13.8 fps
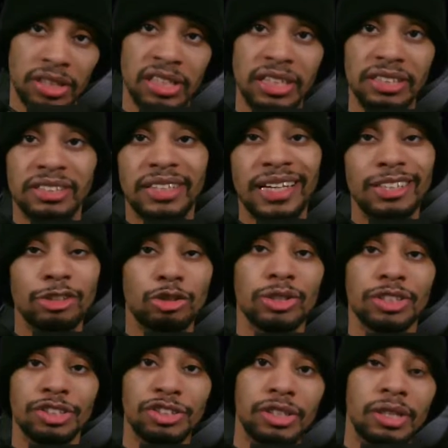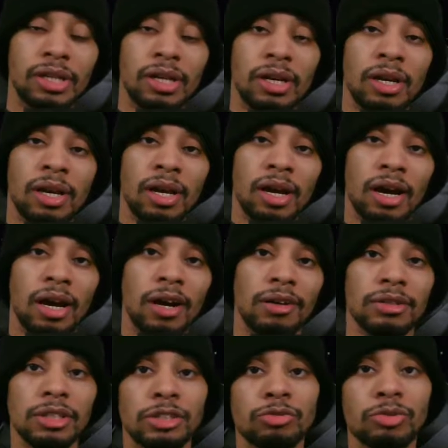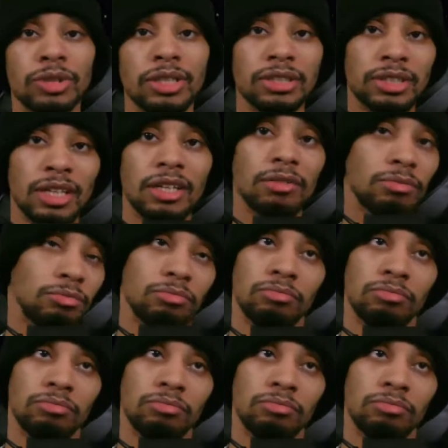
the Insane Trilogy. This one is it's